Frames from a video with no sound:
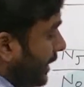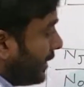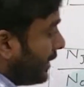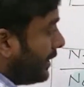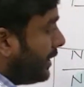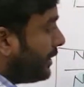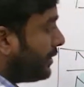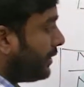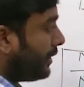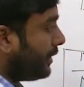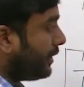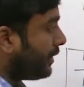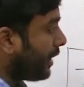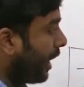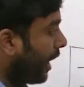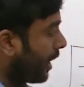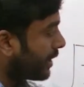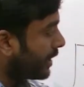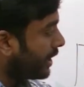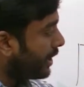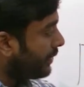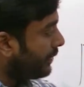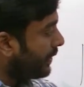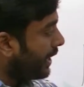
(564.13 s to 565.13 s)
This is
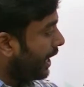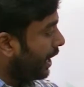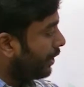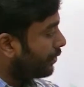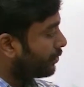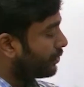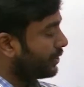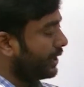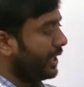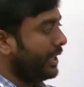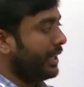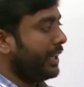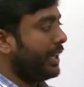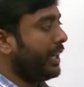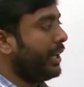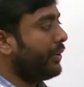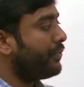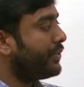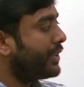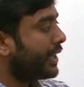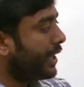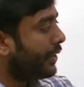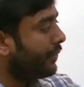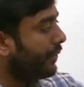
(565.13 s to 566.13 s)
already we have seen.
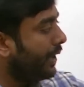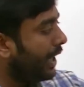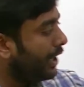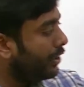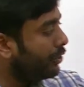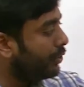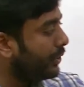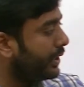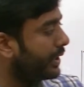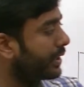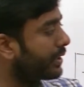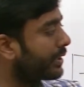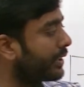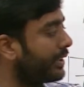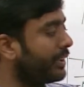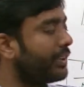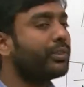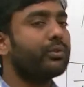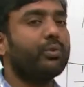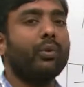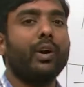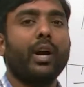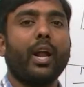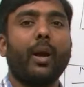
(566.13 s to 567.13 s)
If j value
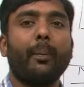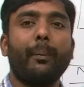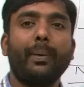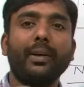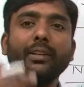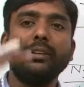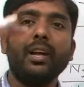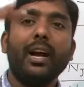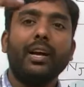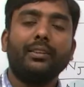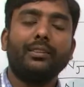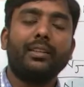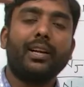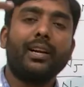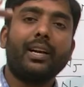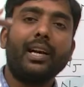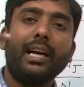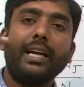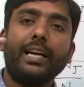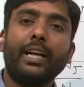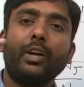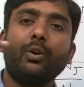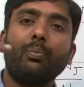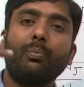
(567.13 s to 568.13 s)
increases, what happens? The
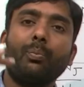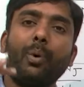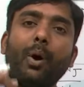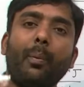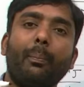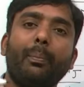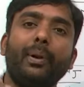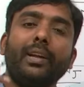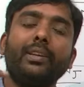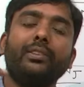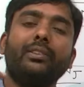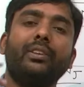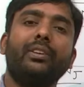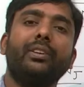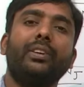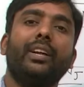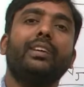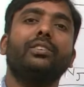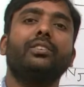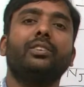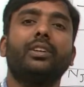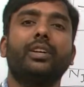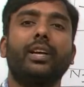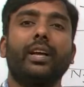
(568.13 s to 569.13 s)
relative population
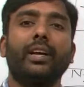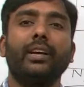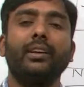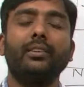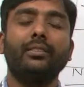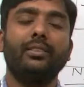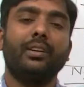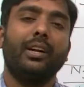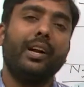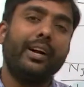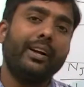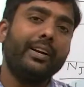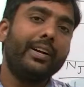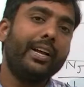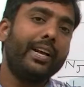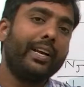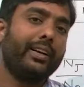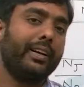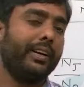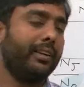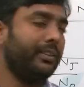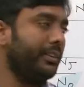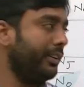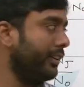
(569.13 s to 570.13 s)
density is
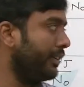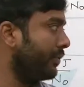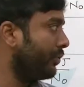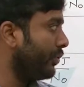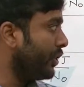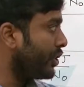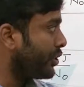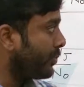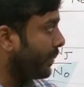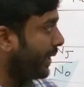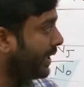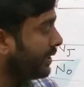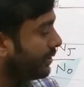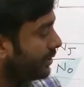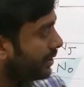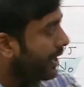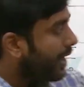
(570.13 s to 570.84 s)
decreasing, which means